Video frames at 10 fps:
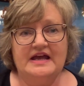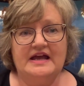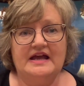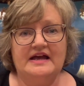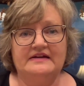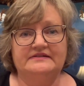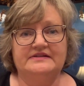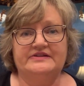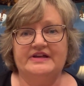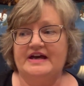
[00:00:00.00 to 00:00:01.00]

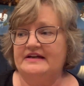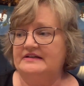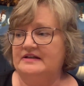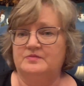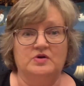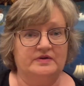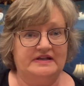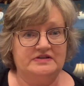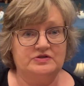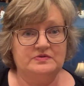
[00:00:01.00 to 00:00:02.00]
and that it won't
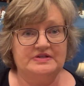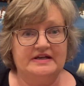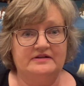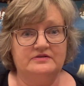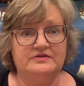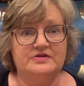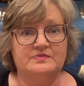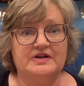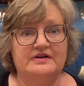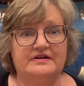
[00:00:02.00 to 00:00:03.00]
get too tangled to
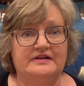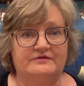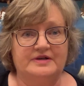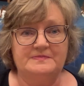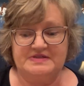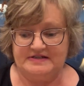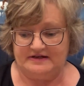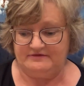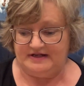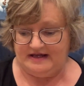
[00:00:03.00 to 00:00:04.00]
where it rips and I
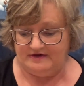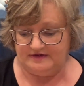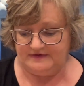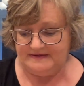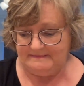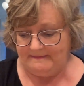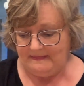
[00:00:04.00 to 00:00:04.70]
run out of it.